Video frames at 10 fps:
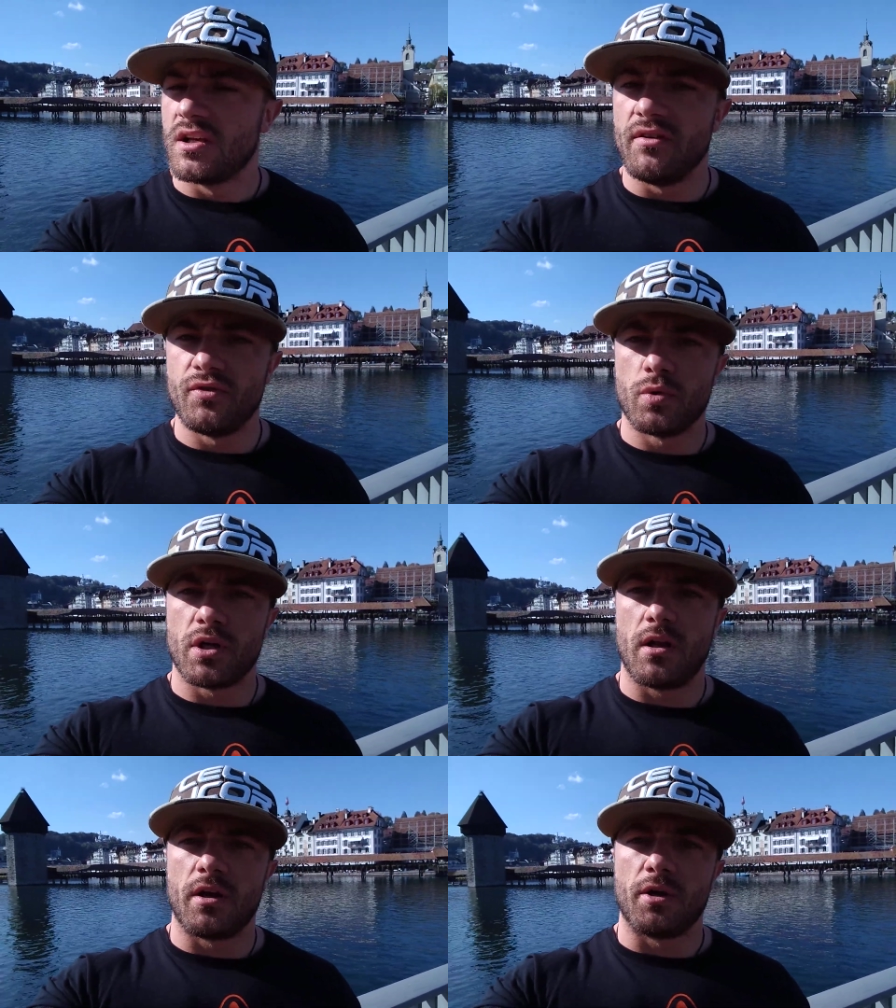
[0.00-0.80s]
If you want
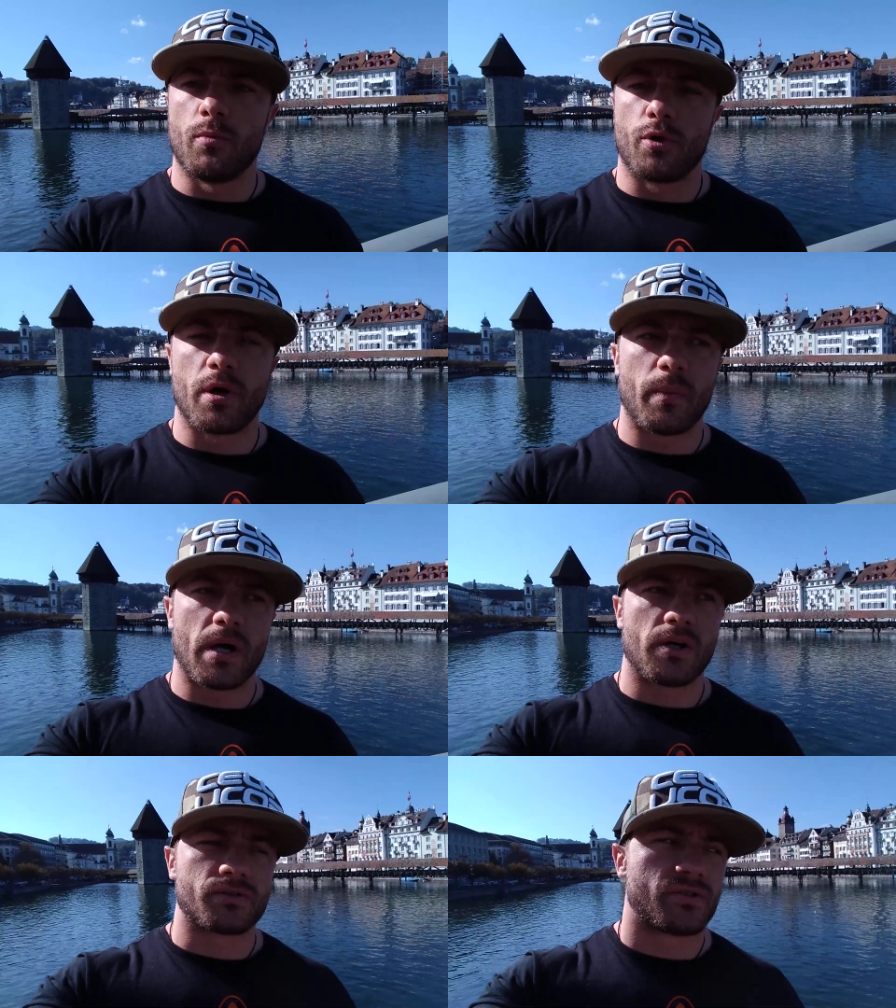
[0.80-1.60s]
to learn more
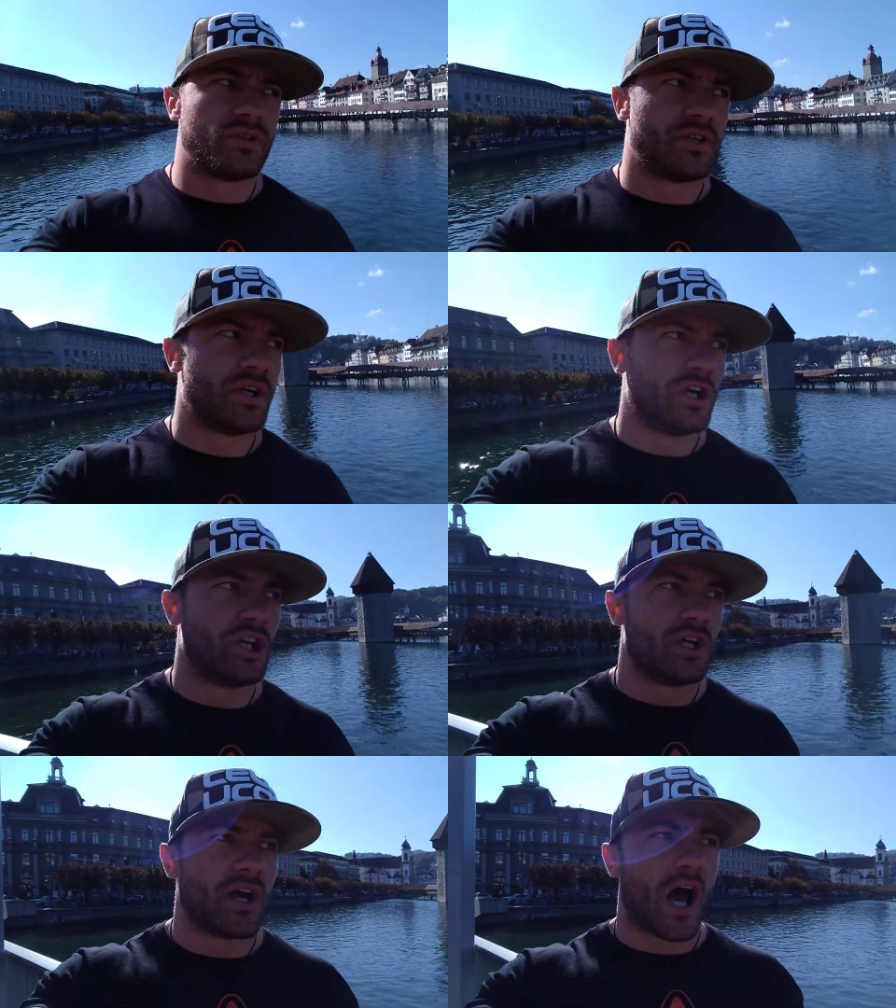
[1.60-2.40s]
about
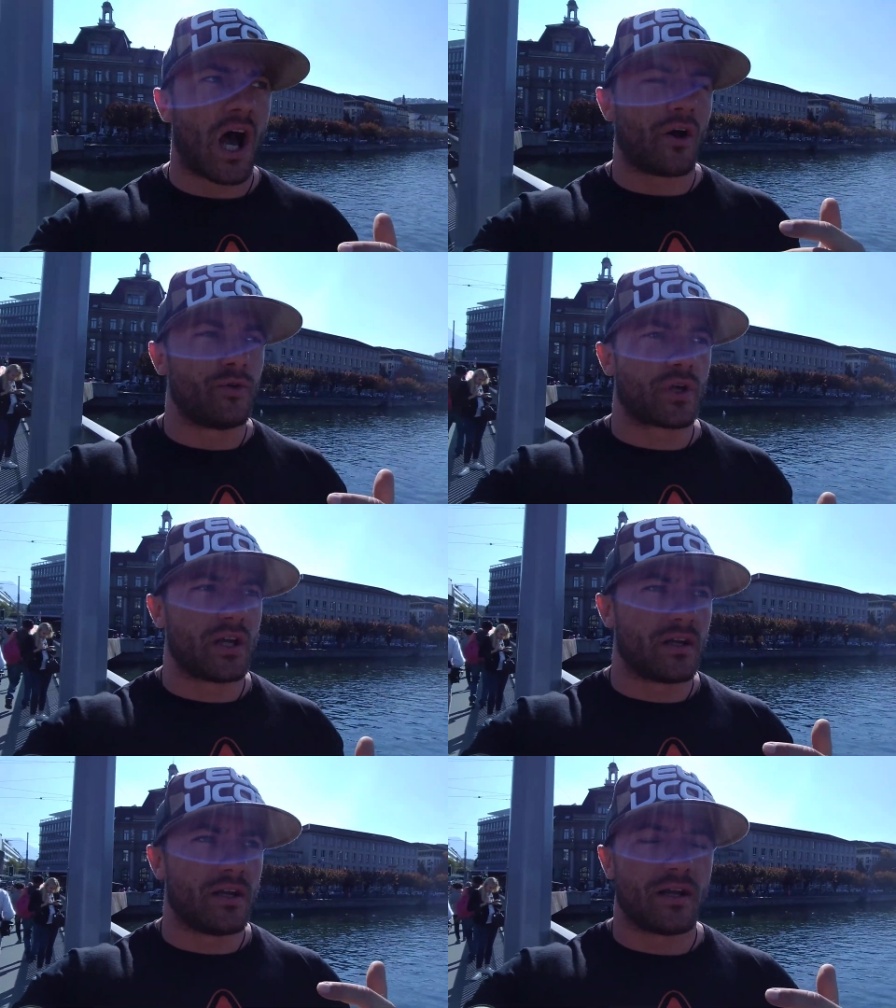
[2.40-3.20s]
how you
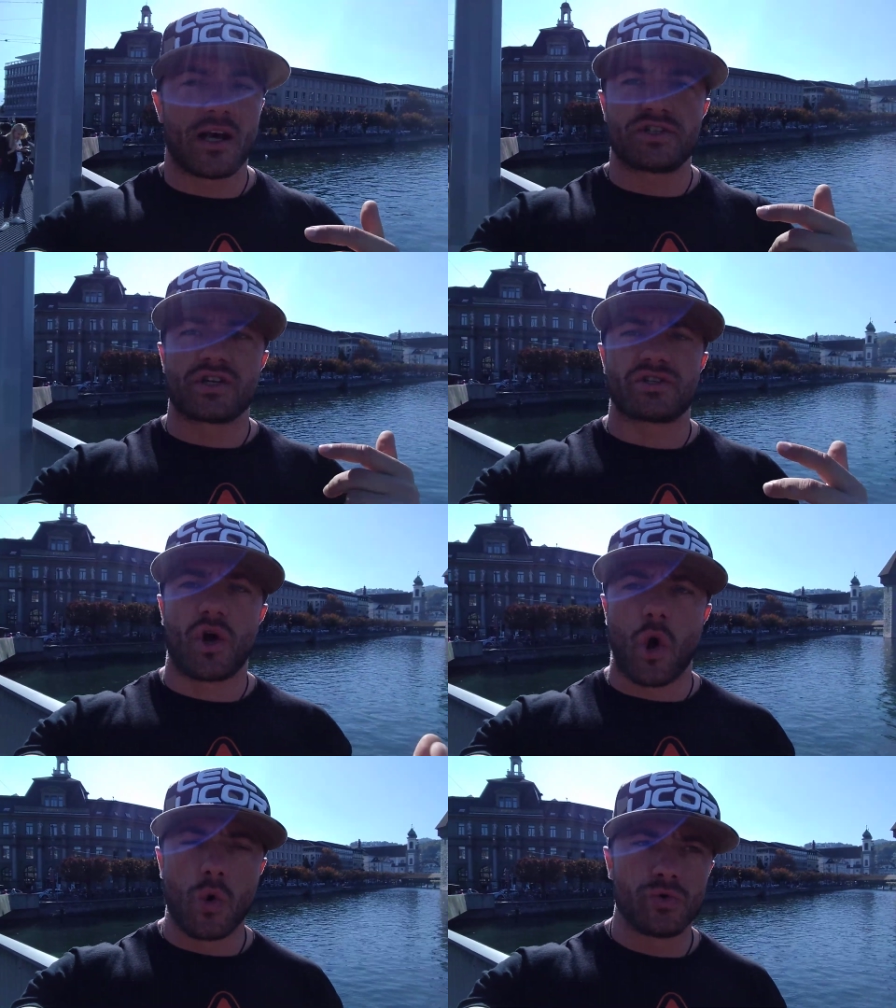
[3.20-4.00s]
can not just
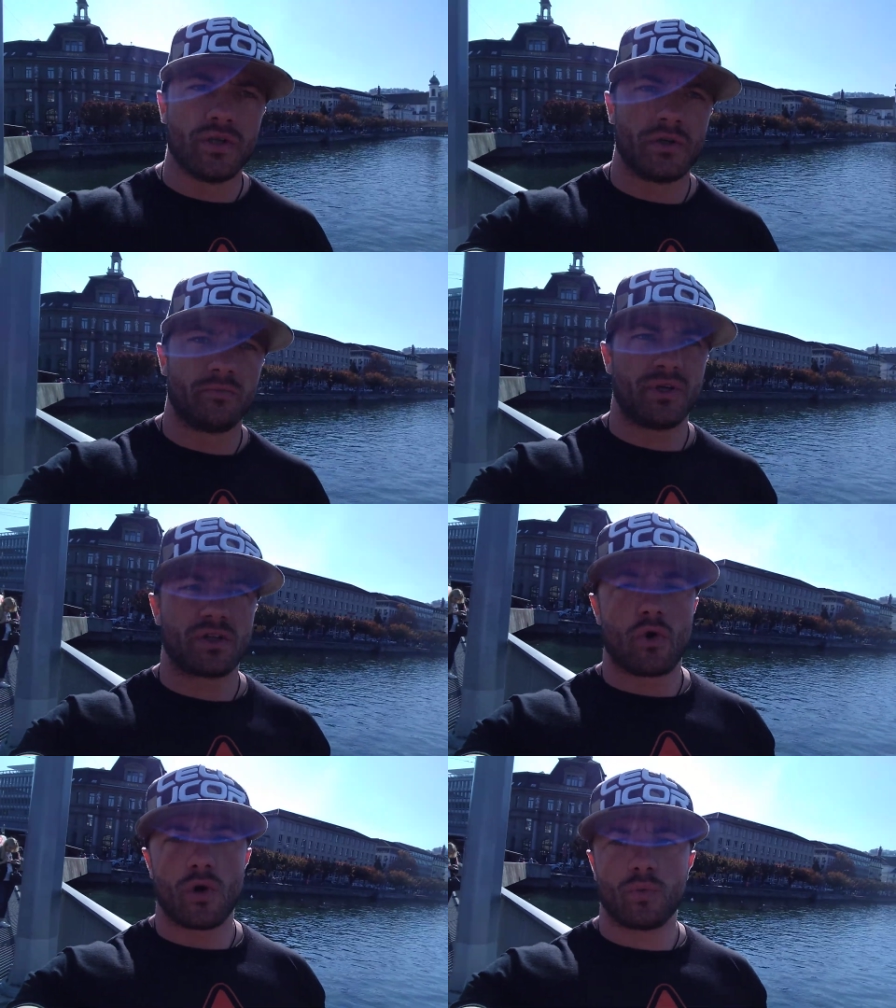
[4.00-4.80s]
own
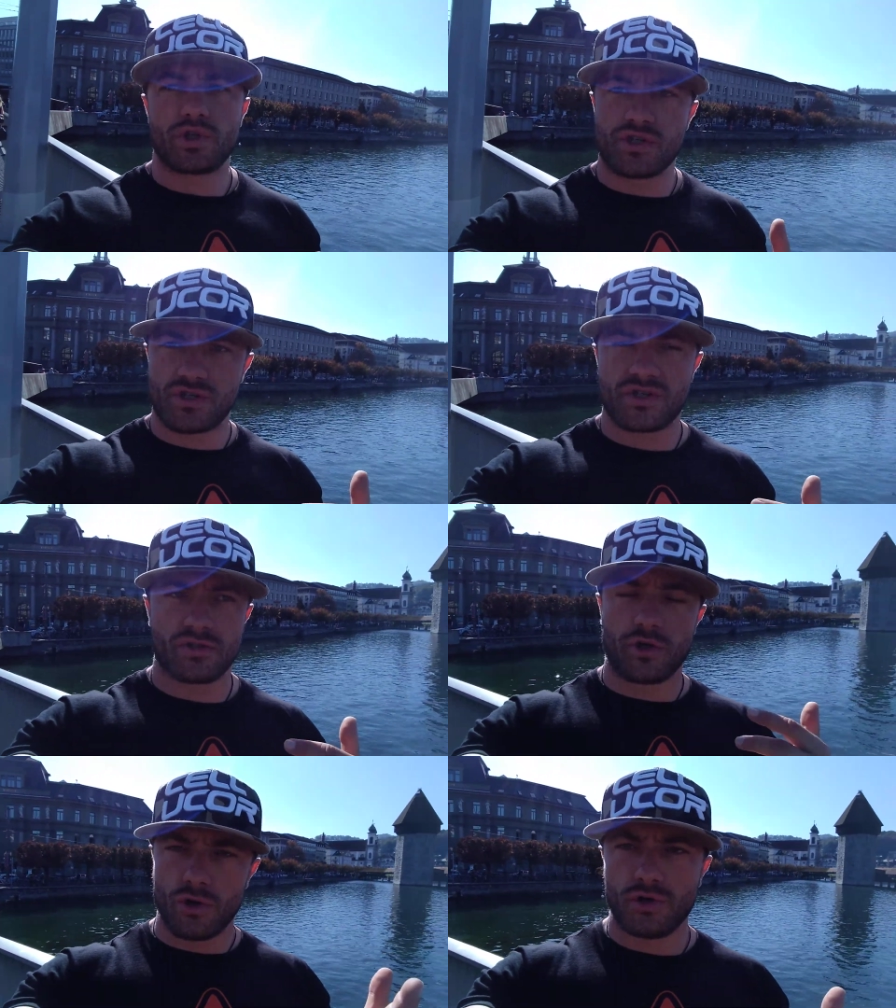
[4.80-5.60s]
Bitcoin, which is
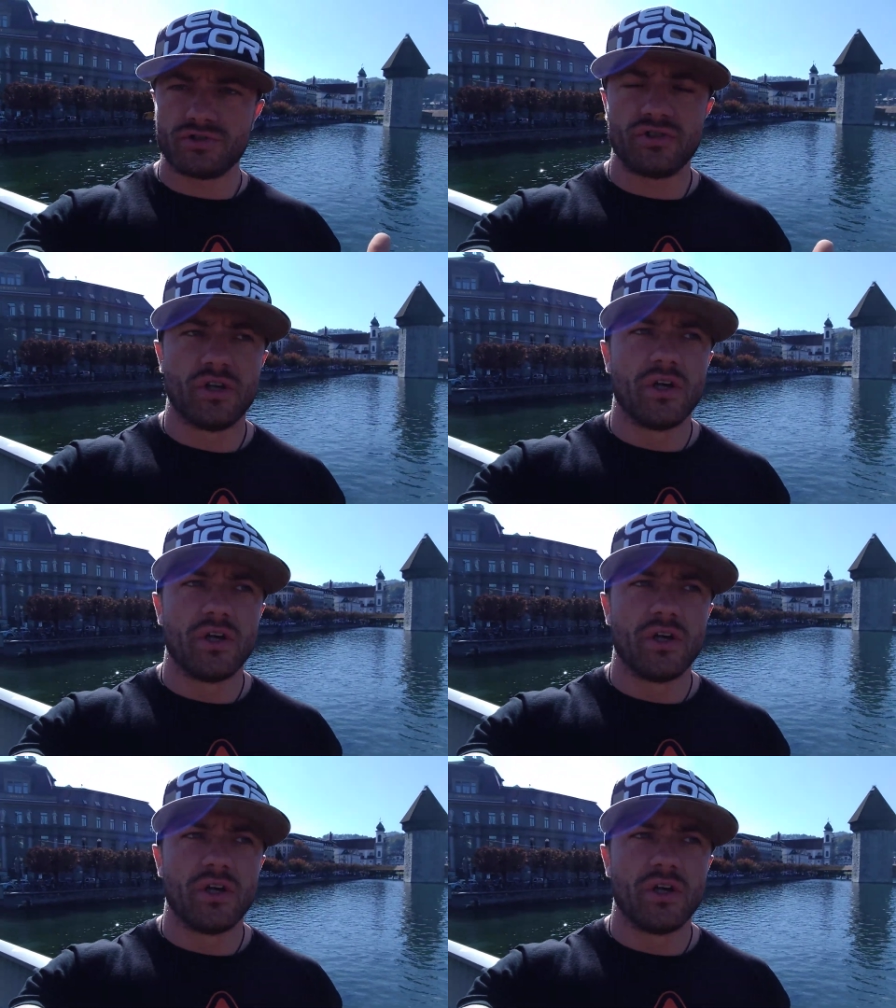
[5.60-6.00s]
good